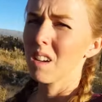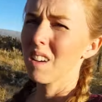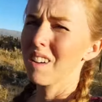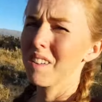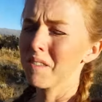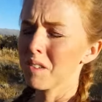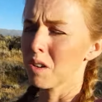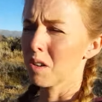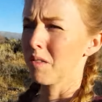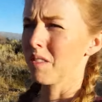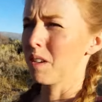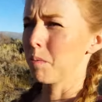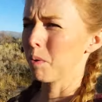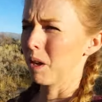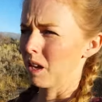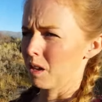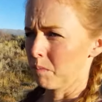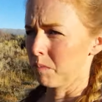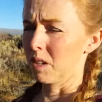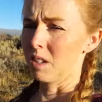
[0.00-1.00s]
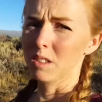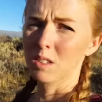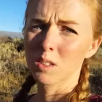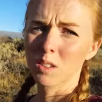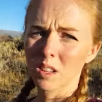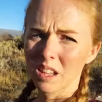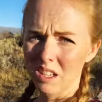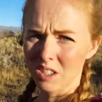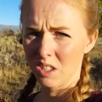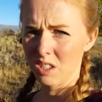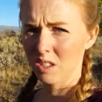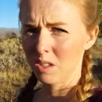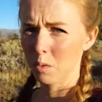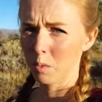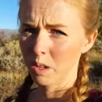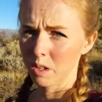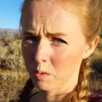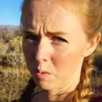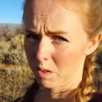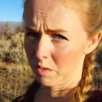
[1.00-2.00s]
of an RV payment. So that's just the
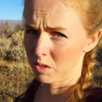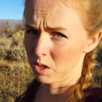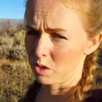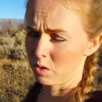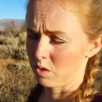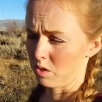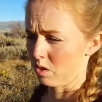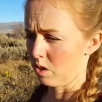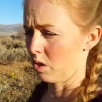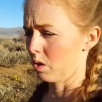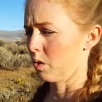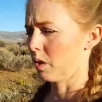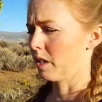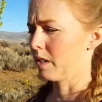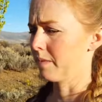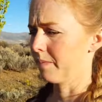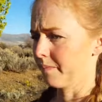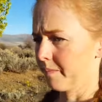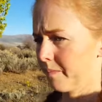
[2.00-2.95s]
way that we've chosen to do it.